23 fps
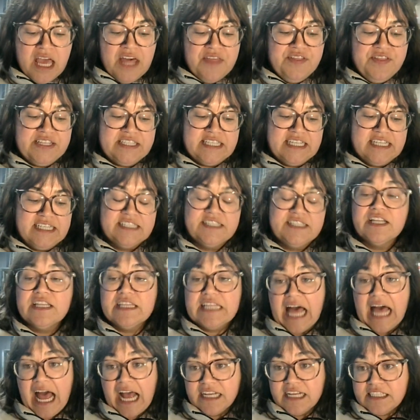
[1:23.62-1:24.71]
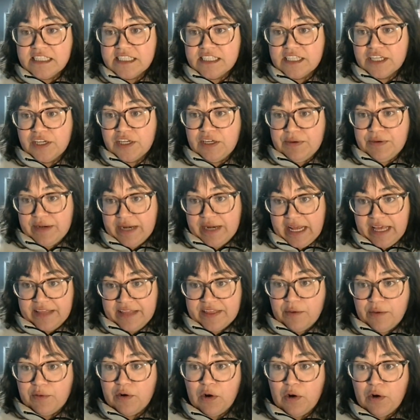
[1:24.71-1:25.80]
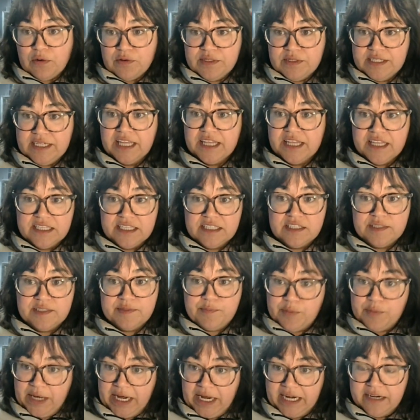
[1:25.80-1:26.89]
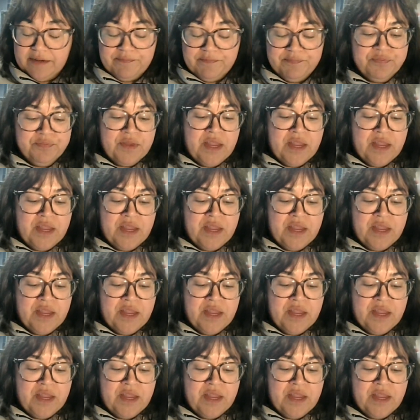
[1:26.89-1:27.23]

This is the last Q&A that we're hosting this spring.